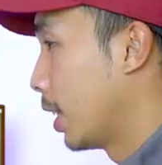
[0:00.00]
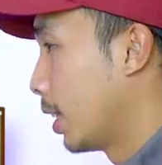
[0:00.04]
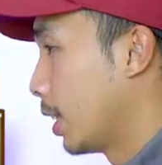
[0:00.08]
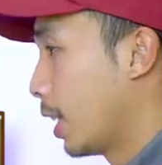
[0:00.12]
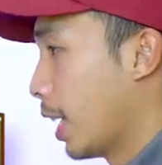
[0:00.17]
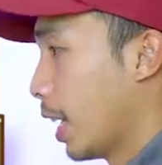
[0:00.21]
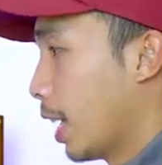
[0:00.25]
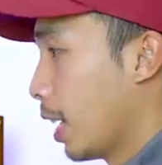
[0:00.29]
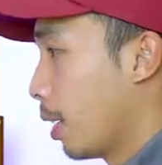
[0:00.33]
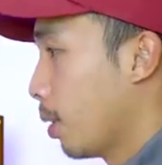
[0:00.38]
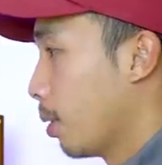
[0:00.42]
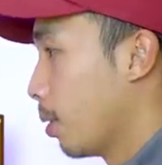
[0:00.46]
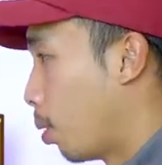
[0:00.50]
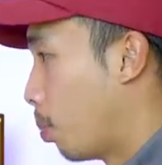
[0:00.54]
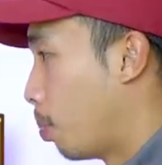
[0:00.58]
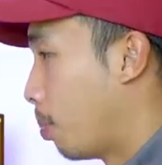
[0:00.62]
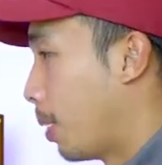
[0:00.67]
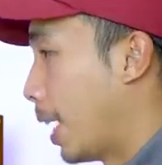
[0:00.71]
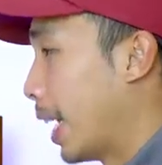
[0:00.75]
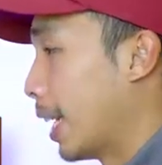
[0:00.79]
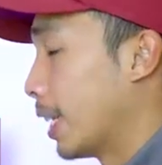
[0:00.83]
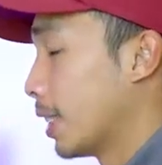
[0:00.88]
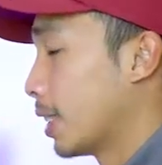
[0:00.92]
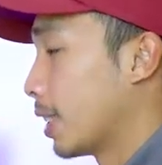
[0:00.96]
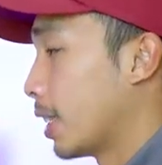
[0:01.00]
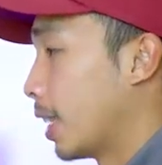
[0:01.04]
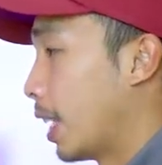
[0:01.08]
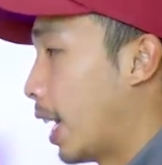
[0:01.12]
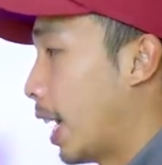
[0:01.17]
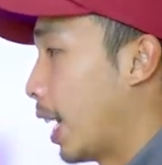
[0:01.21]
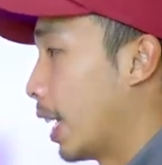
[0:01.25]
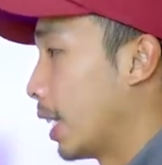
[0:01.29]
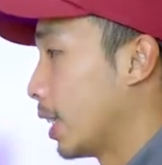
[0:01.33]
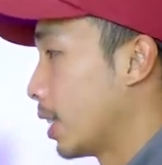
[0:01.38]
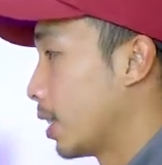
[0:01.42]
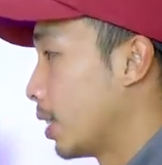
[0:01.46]
and then combines
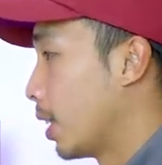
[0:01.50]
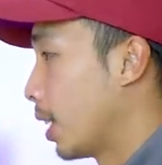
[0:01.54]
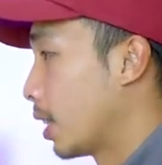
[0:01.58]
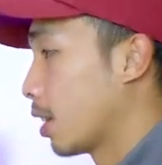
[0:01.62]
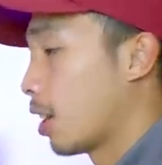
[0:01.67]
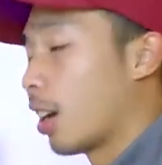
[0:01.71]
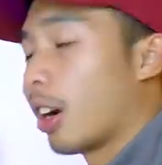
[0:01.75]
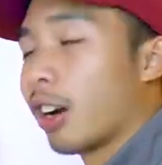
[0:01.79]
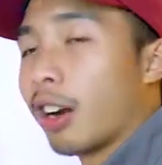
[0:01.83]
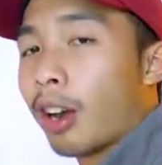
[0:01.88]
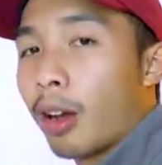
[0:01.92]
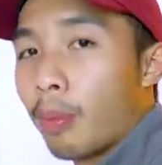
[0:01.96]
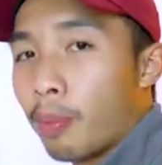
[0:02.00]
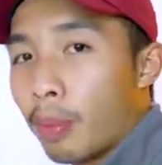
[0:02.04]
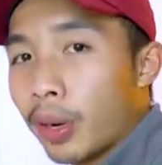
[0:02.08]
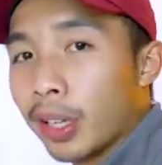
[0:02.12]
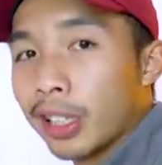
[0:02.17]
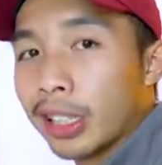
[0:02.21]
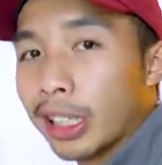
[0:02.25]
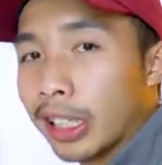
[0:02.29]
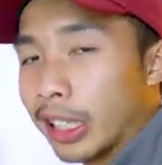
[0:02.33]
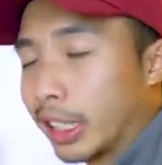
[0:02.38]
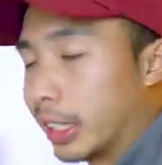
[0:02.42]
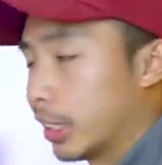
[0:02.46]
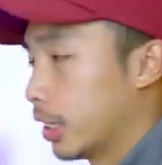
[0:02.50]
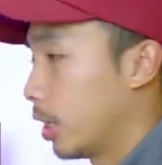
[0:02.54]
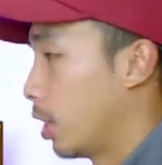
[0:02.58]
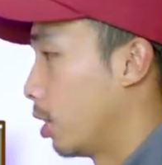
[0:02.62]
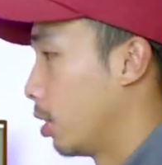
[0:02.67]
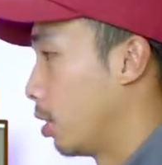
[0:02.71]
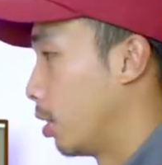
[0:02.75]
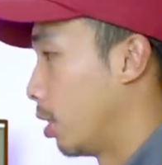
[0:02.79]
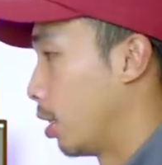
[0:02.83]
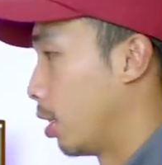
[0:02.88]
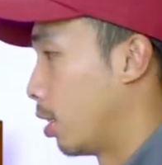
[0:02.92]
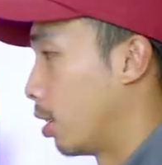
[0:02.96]
lines that are abutting each
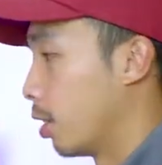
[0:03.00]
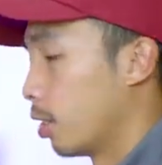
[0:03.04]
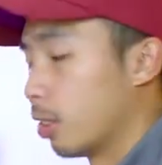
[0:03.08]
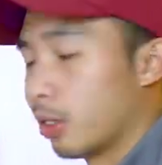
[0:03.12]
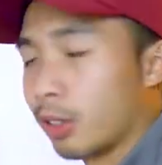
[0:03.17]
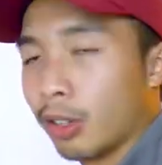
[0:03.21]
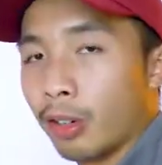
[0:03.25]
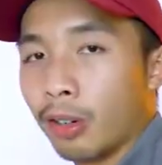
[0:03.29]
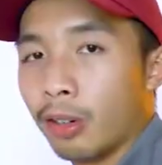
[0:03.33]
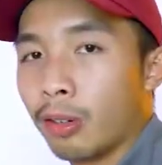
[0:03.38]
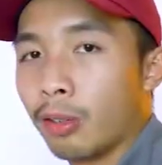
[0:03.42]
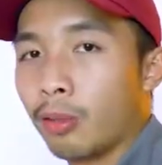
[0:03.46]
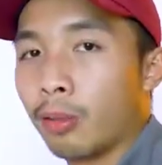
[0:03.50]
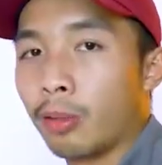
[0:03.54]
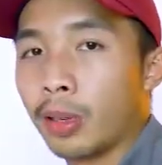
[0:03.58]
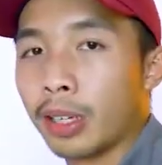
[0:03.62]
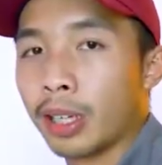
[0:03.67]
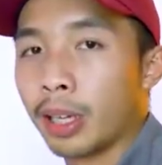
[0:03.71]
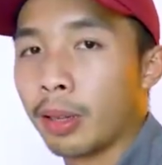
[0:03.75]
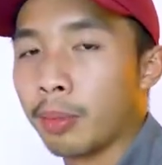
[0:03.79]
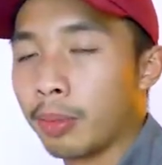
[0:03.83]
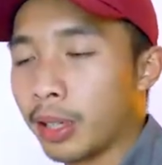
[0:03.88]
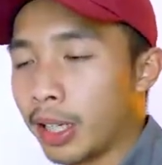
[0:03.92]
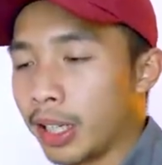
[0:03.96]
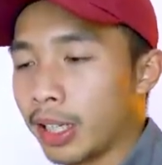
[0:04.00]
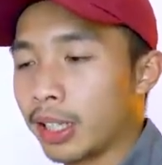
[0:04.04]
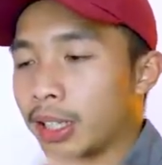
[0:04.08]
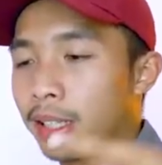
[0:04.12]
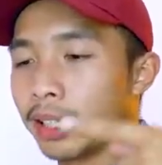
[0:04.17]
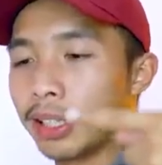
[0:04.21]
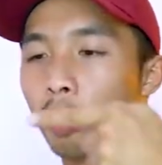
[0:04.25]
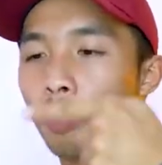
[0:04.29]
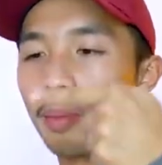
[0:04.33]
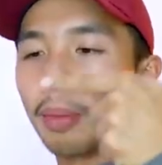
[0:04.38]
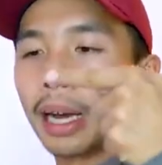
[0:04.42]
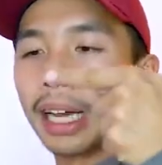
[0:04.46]
other. So what I mean
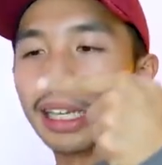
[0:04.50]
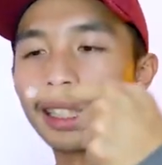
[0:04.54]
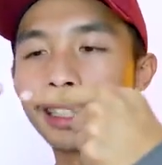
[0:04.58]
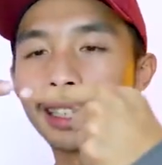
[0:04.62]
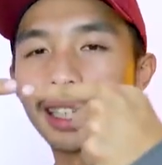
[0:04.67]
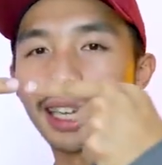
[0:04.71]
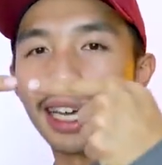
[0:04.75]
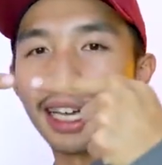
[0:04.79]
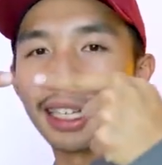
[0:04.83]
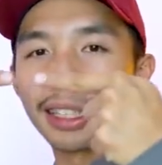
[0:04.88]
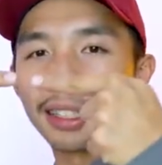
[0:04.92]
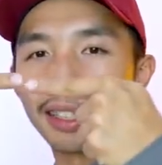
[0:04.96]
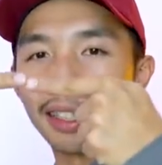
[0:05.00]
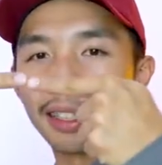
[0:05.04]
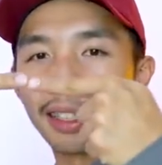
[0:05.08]
is combines lines